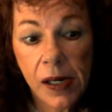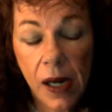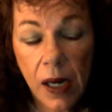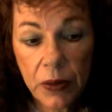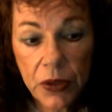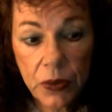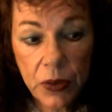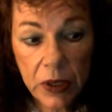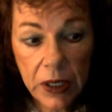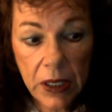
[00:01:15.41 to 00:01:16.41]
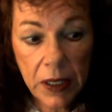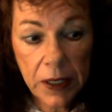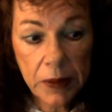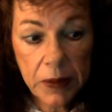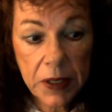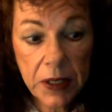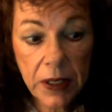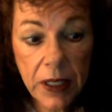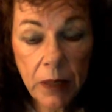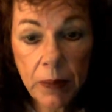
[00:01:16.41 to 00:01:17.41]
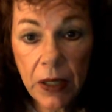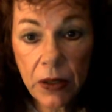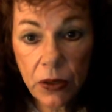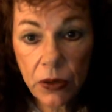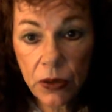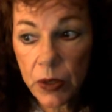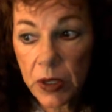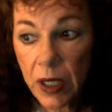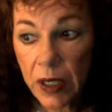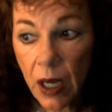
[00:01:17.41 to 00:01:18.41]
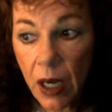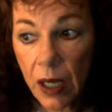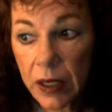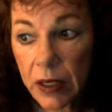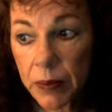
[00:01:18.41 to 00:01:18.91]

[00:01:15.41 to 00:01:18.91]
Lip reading: I was really still hit by the news once I got it,